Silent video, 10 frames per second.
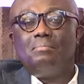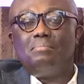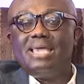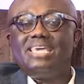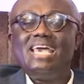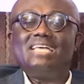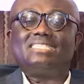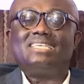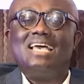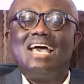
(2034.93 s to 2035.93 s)
my
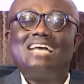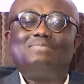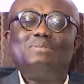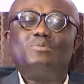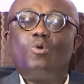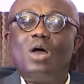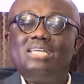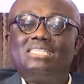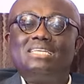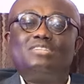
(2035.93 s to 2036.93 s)
guest, has been
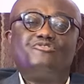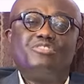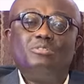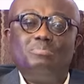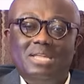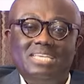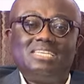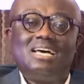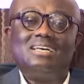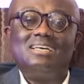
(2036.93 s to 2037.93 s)
quite the
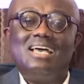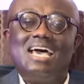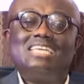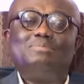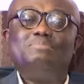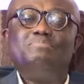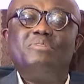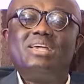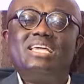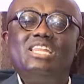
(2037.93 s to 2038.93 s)
trailblazer and has been
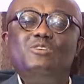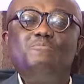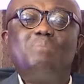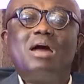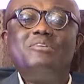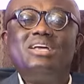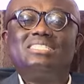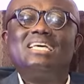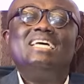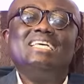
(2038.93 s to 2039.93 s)
breaking new barriers